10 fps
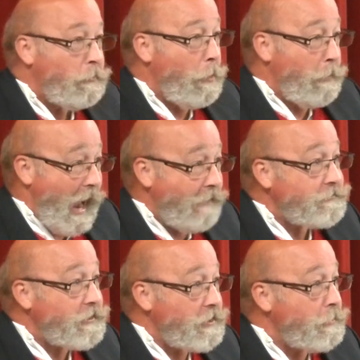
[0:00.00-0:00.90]
What we
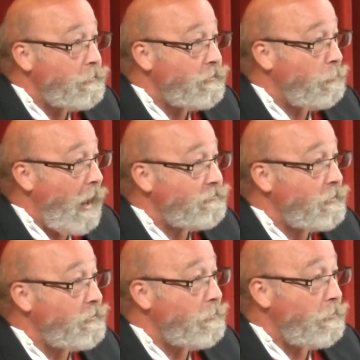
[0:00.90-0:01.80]
have to do is we have
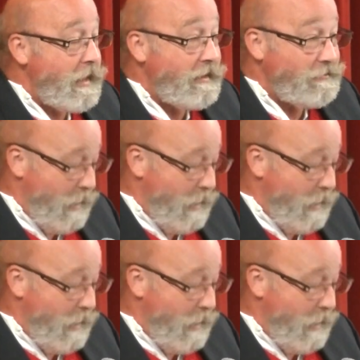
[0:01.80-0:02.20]
to do things